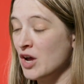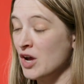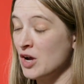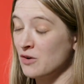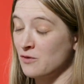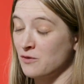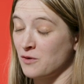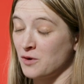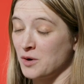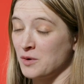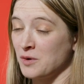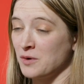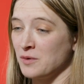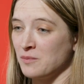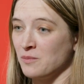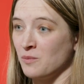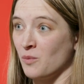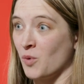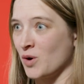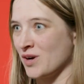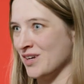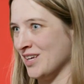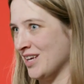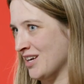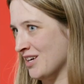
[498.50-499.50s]
for
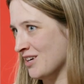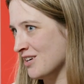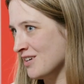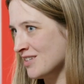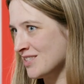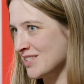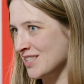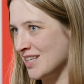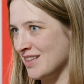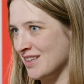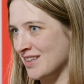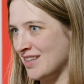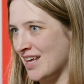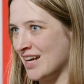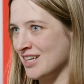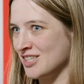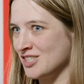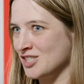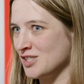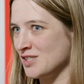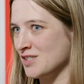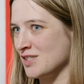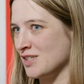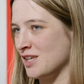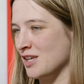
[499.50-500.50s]
more years, and that
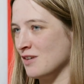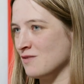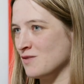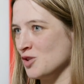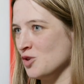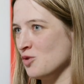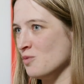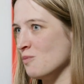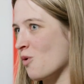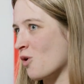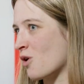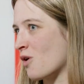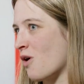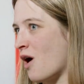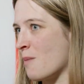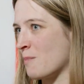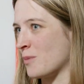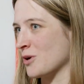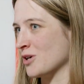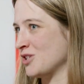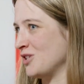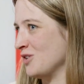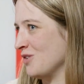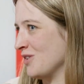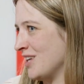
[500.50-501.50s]
just gives you more
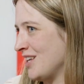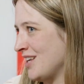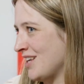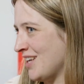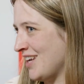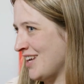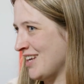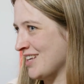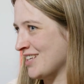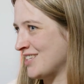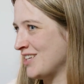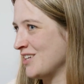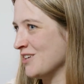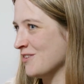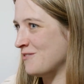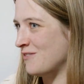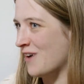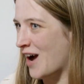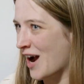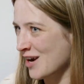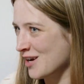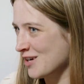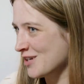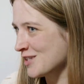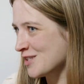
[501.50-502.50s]
opportunity to
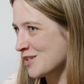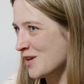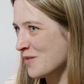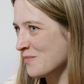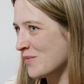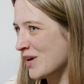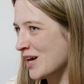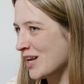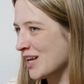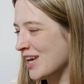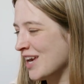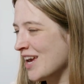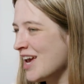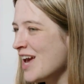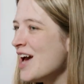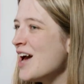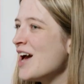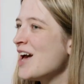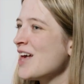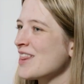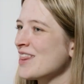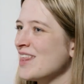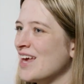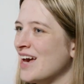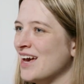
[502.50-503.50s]
fire somebody
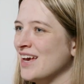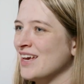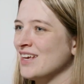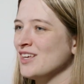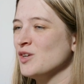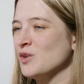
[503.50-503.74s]
that,